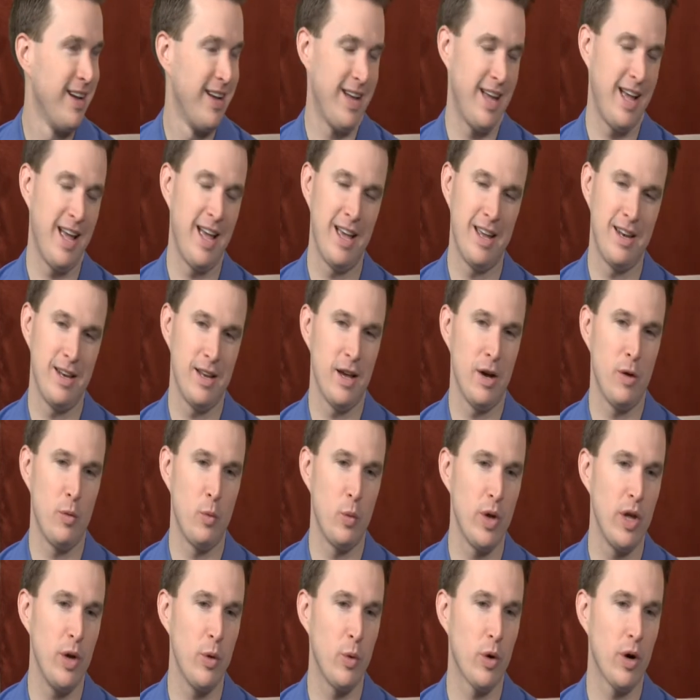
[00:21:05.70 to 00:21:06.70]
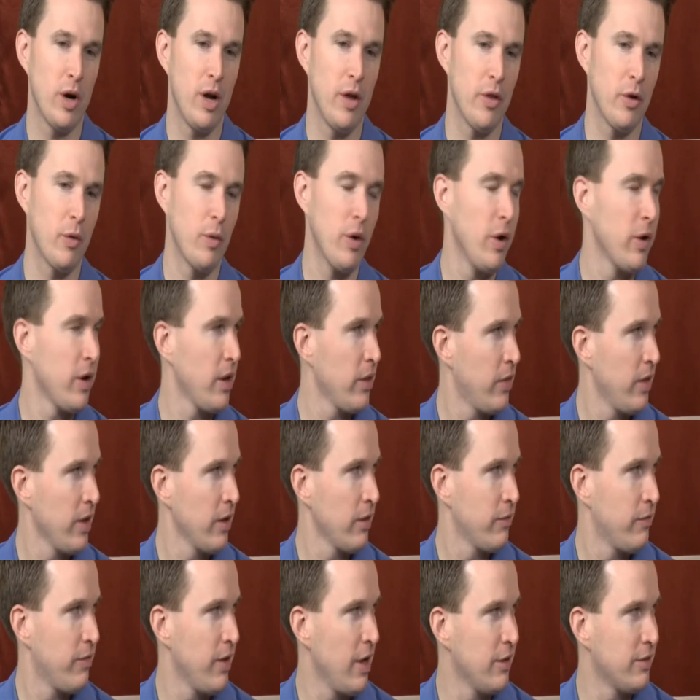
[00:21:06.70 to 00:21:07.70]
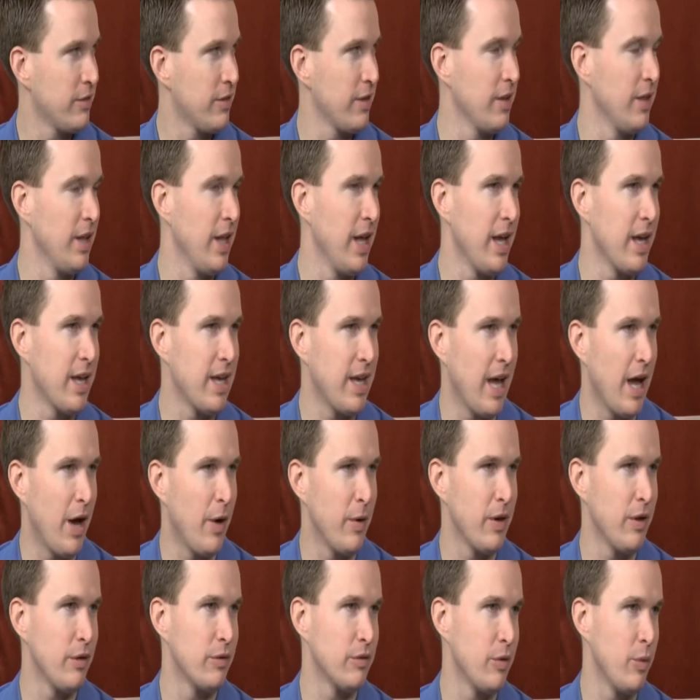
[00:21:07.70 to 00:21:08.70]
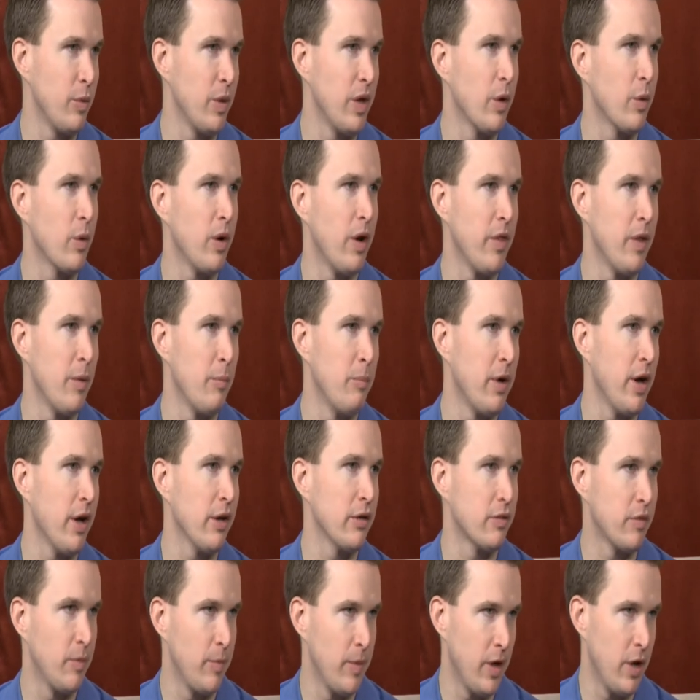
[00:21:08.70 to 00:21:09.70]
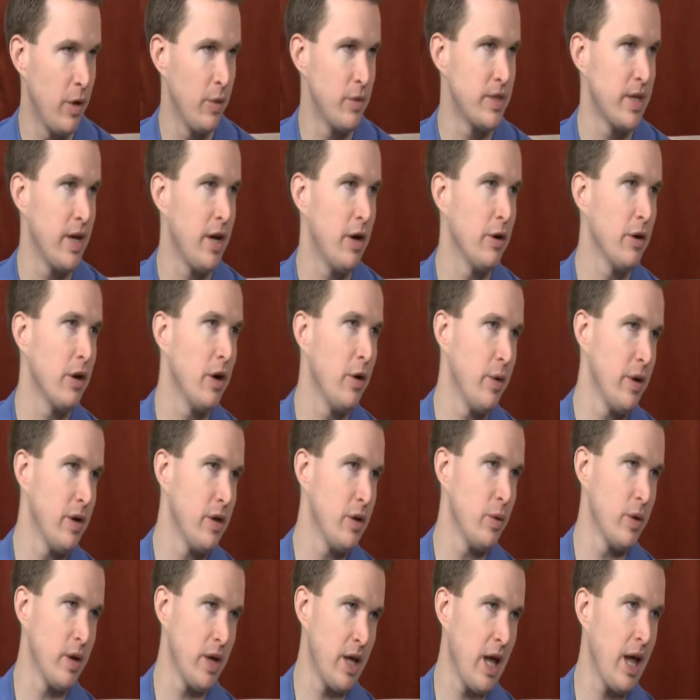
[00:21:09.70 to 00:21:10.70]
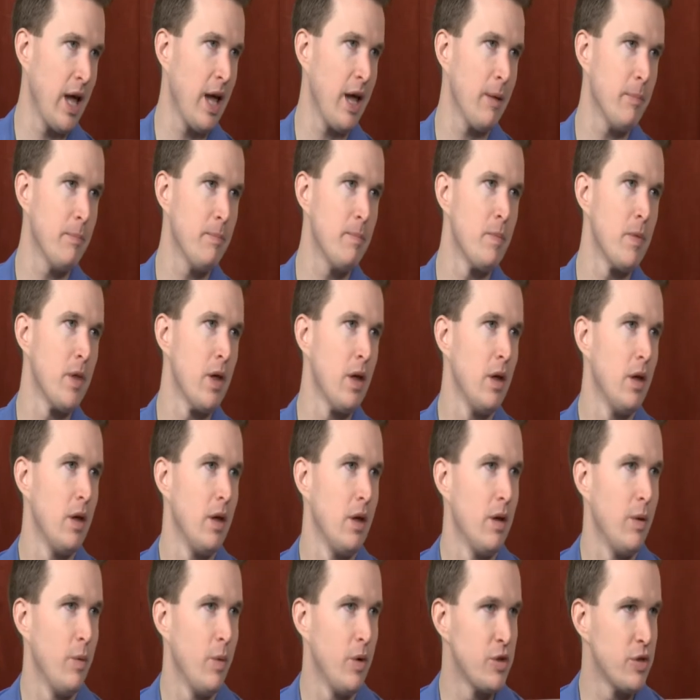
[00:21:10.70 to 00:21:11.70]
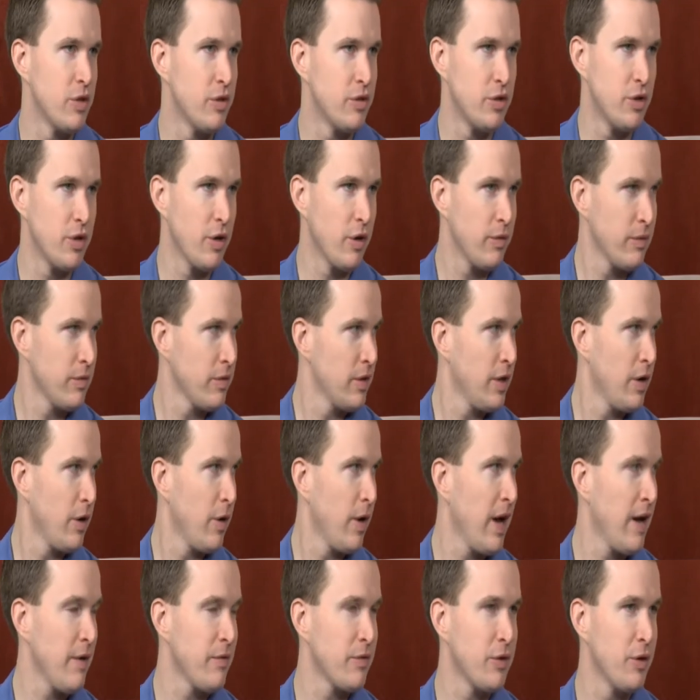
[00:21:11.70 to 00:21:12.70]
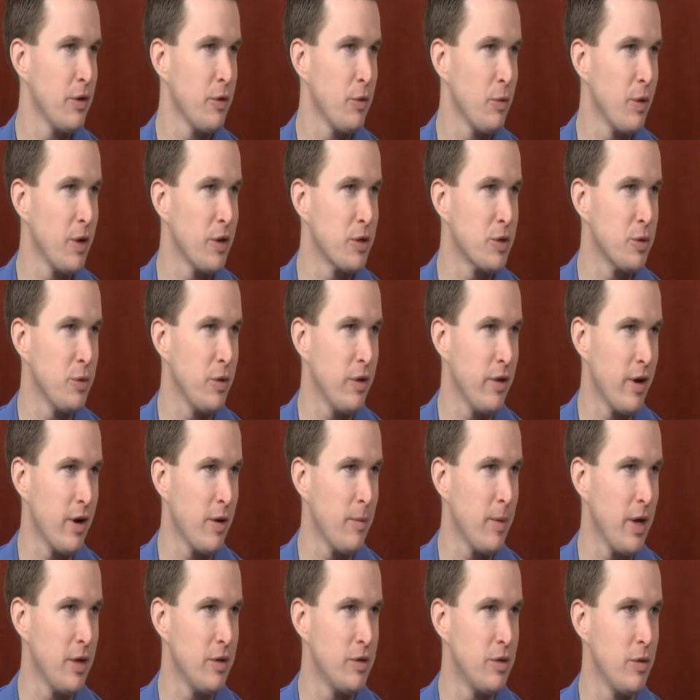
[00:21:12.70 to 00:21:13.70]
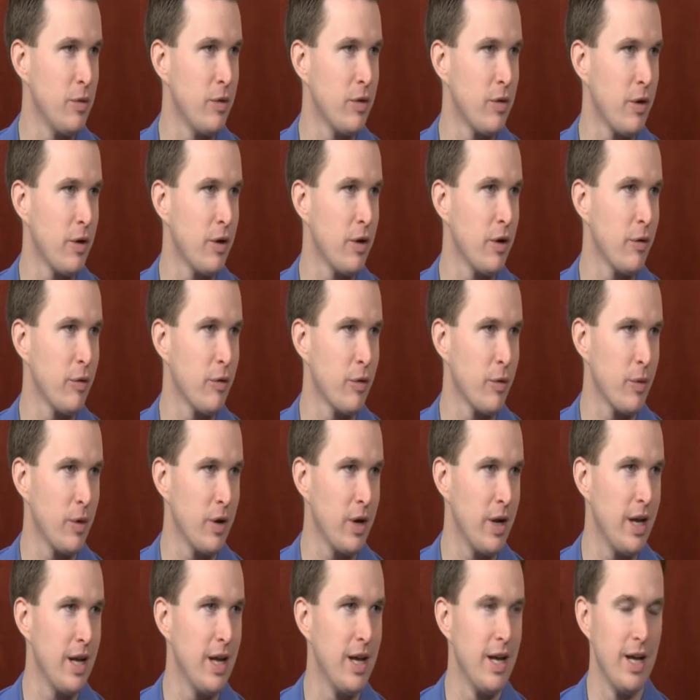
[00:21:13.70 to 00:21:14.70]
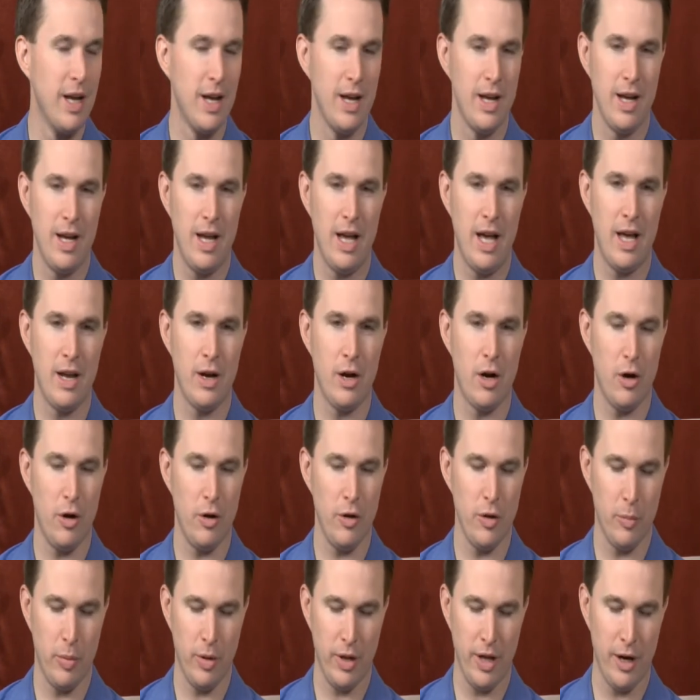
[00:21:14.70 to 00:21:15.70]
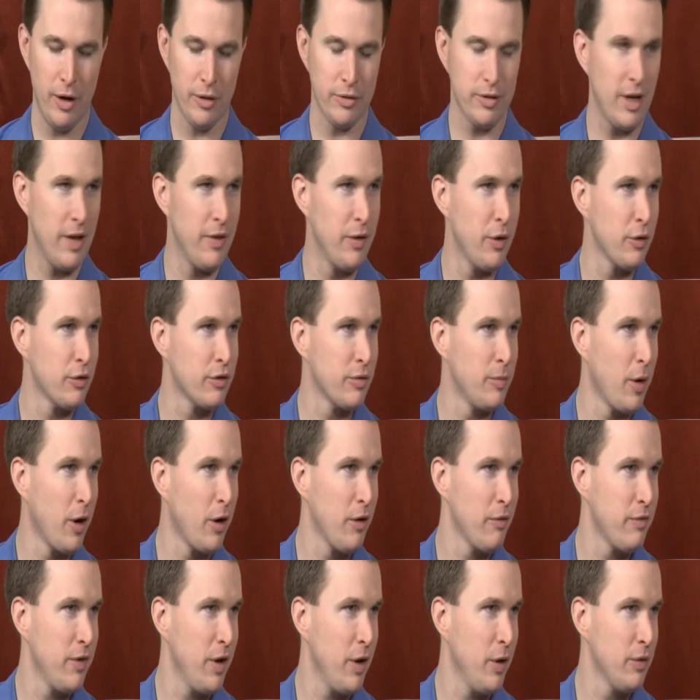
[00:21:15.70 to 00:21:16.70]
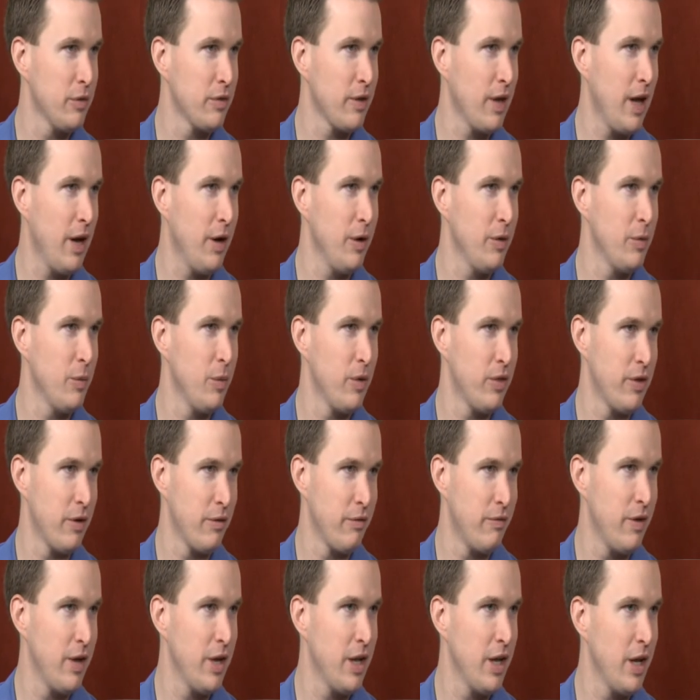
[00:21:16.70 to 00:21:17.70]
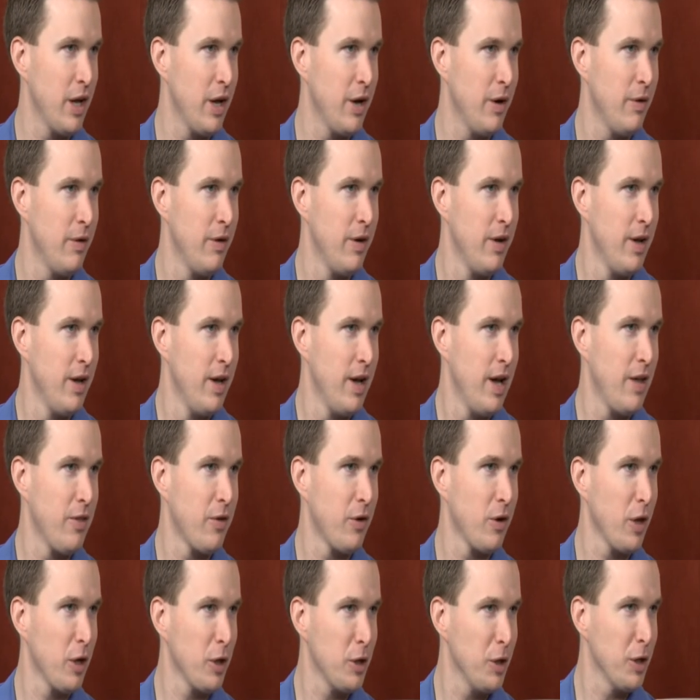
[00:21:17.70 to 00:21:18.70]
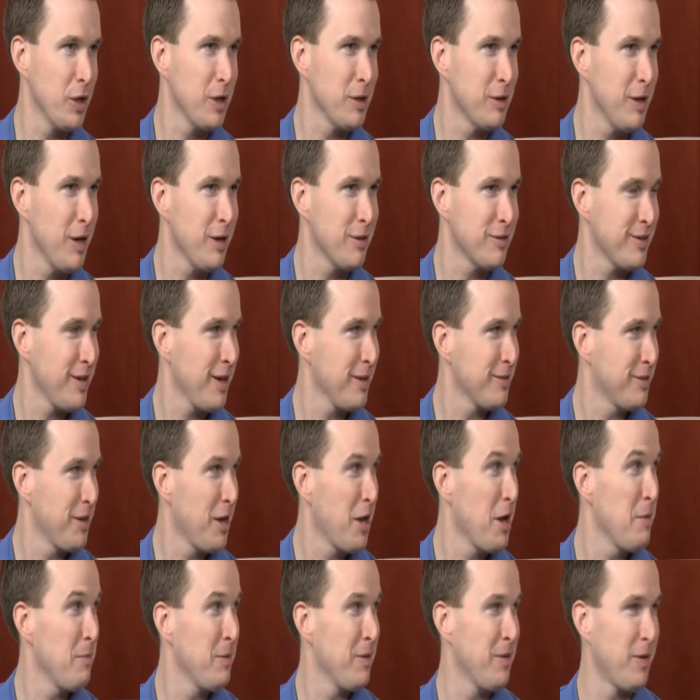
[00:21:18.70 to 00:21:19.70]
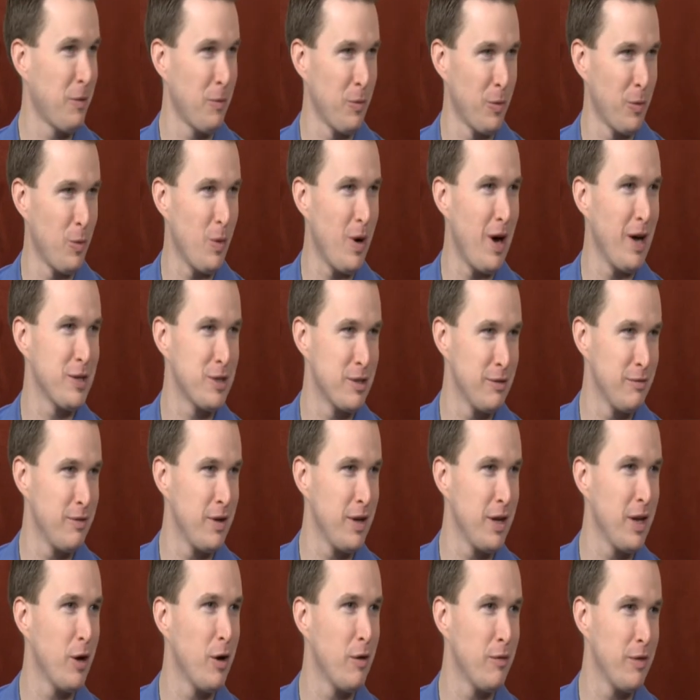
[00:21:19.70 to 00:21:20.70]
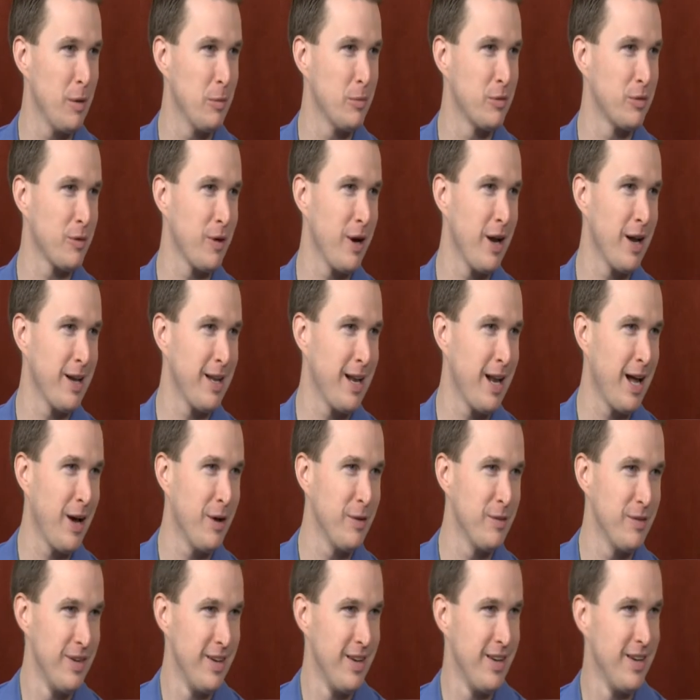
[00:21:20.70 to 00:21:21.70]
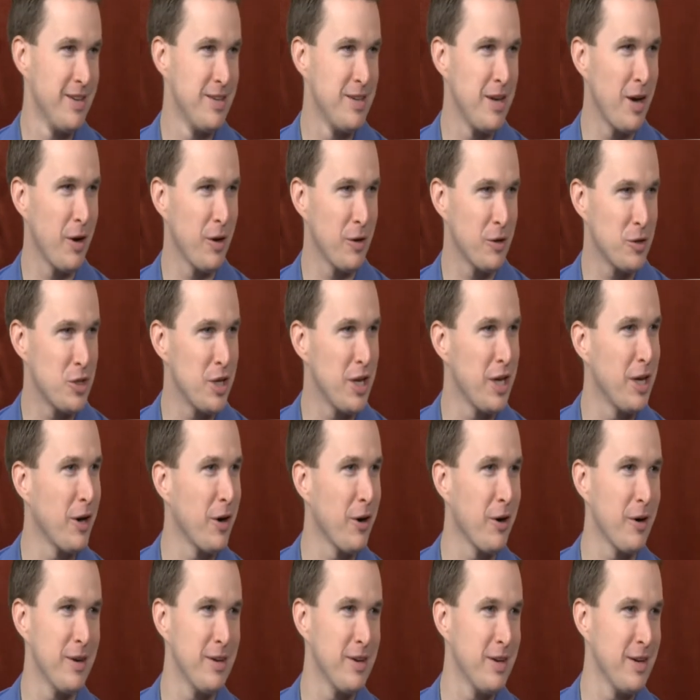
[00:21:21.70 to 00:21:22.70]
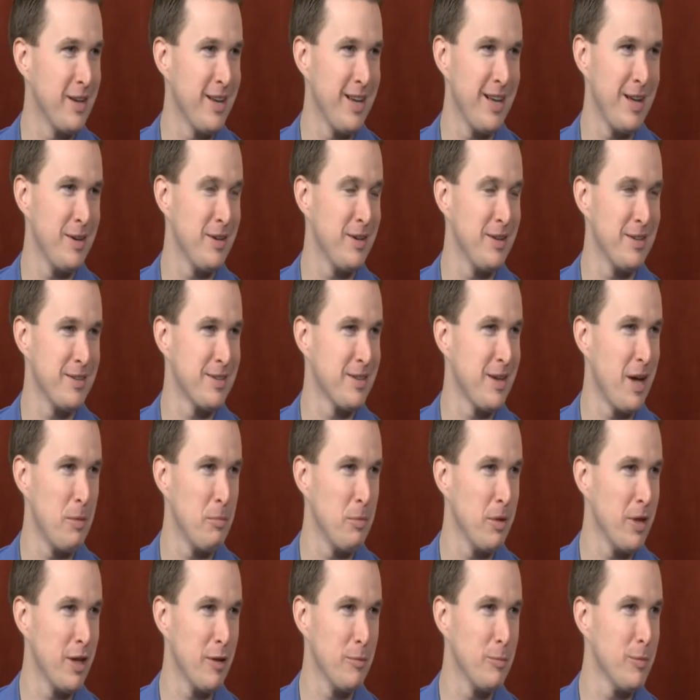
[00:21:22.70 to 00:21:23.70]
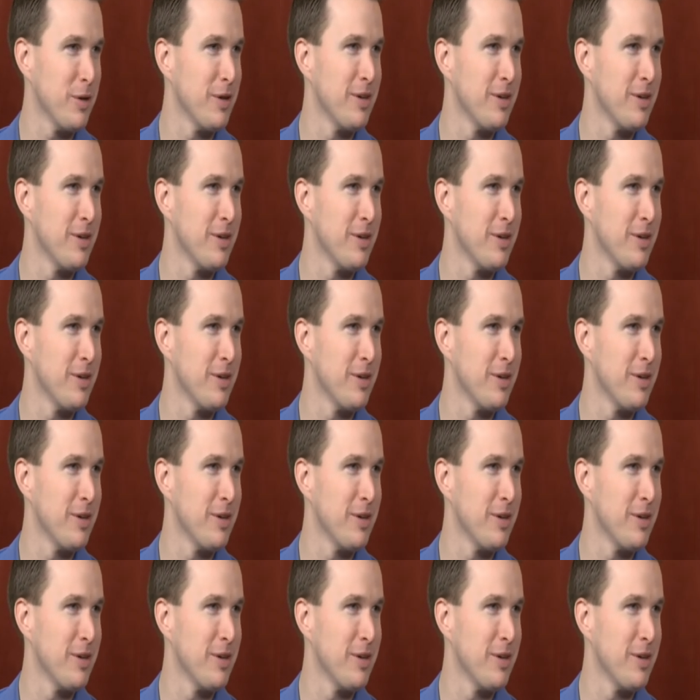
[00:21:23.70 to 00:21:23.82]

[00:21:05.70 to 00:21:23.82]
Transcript: And we were on the road, I think, facing Lake County. So we were on the bus from the hotel going to a game, which is your afternoon ritual there about 2:30 or 3. And all the players had their smartphones out with their video. And they're like, look at this, that's him. And they were watching video of him striking out Derek Jeter, and it's unbelievable.